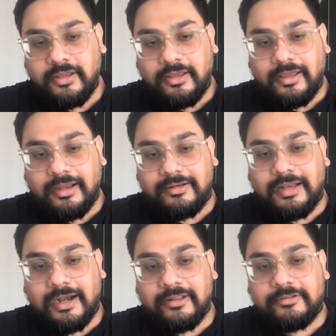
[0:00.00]
And
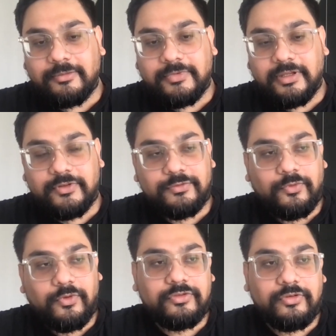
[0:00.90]
that is something which
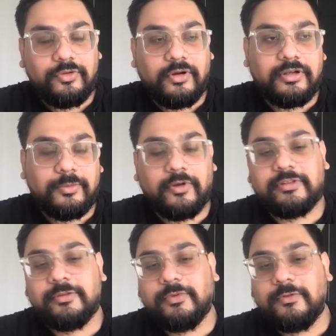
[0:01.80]
was not
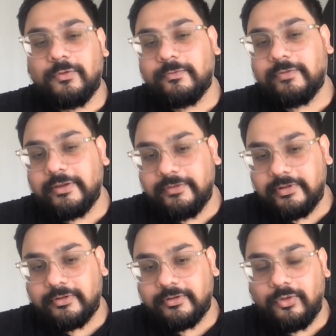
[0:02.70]
possible 4 5
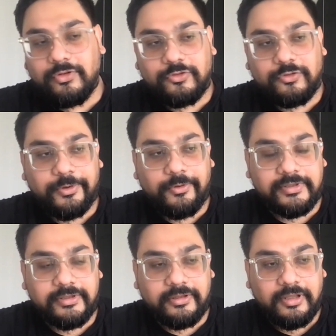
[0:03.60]
years ago, also
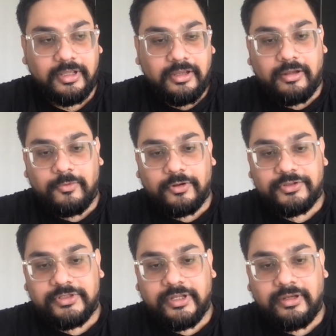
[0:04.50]
because the
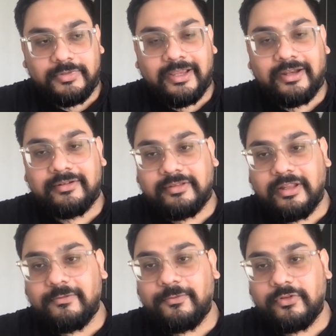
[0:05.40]
blockchain tech
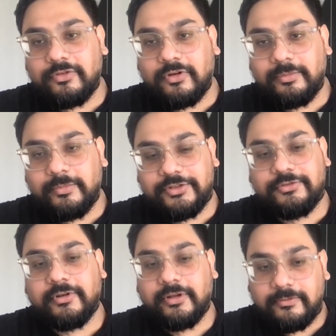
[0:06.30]
itself was not
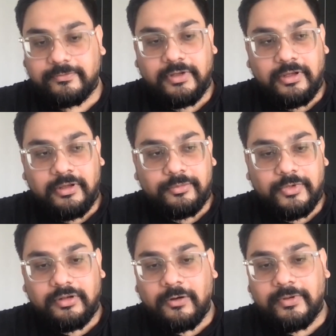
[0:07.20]
mature enough.
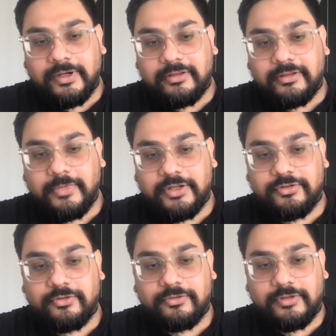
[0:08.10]
But now it has
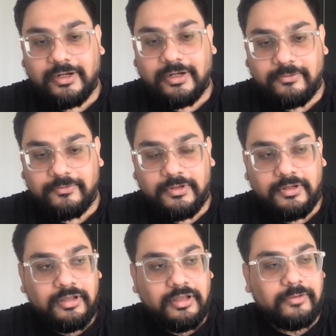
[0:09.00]
matured to that level.
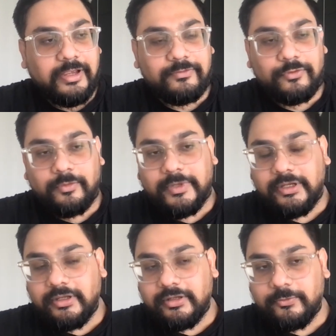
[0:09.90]
We have so
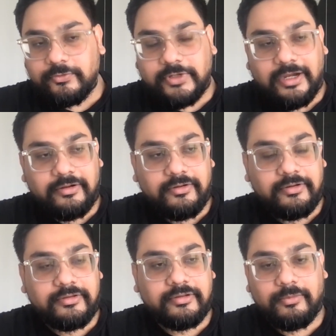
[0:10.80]
many new
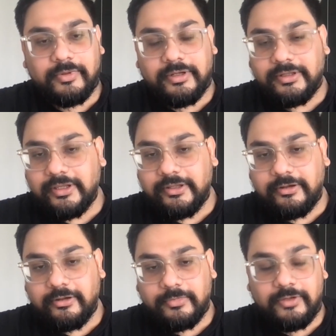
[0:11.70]
standards in
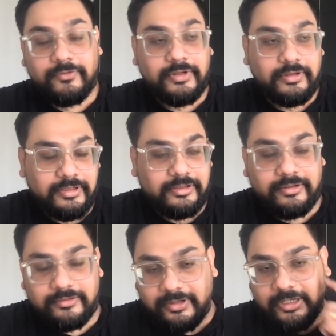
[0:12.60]
Ethereum, even
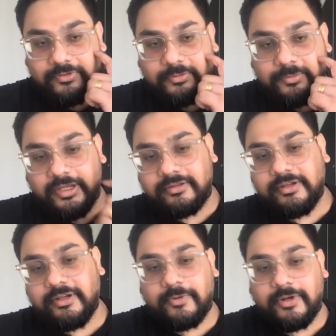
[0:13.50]
recently with
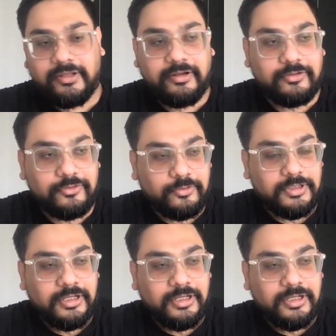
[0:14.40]
BRC20 and so on,